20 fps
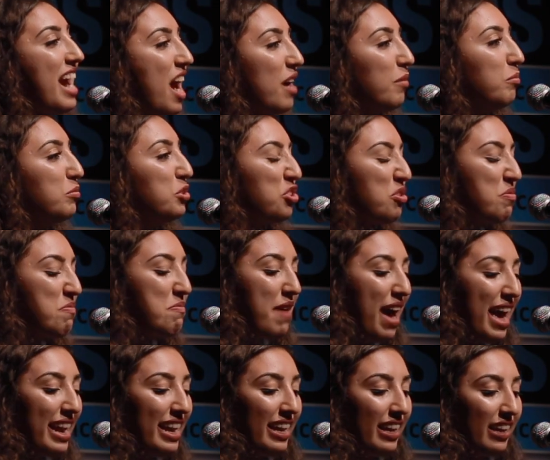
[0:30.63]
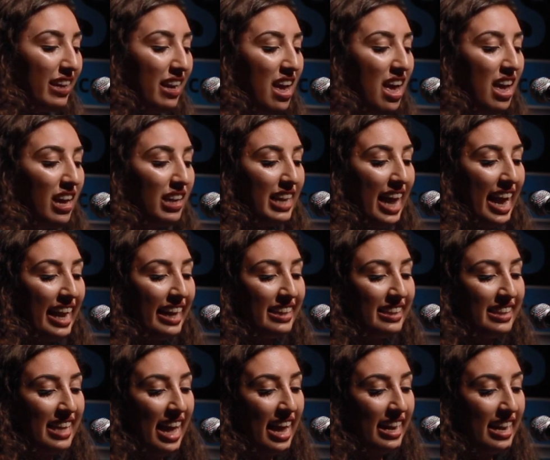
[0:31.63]
I'm dramatic like
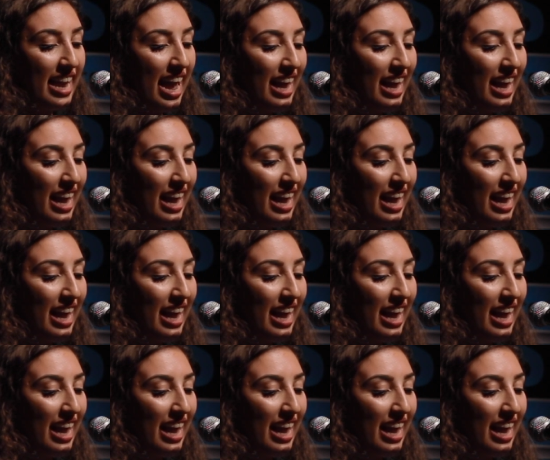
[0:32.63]
that.